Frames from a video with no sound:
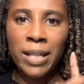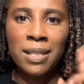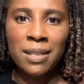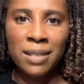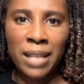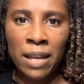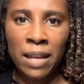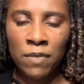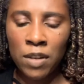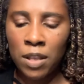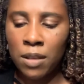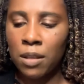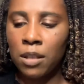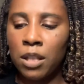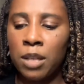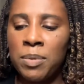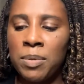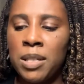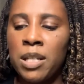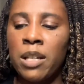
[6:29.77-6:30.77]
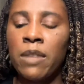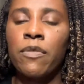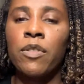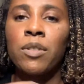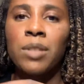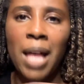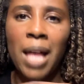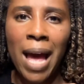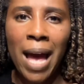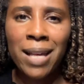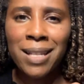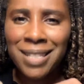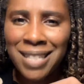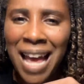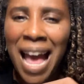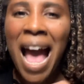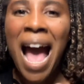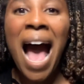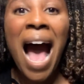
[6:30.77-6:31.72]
saving the lipstick for last.